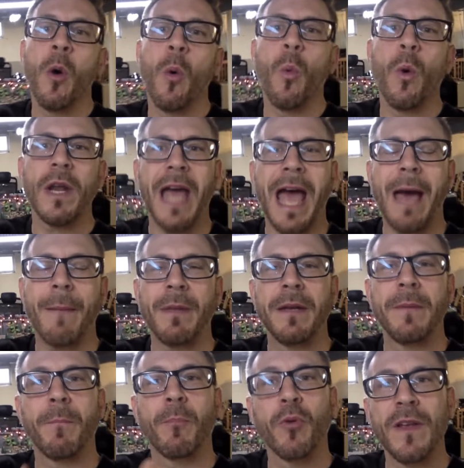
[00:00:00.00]
what
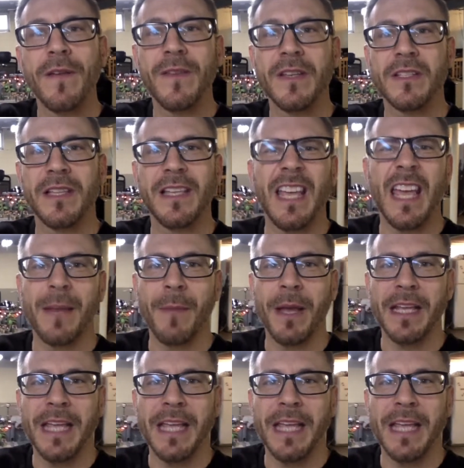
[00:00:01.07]
happened previously in my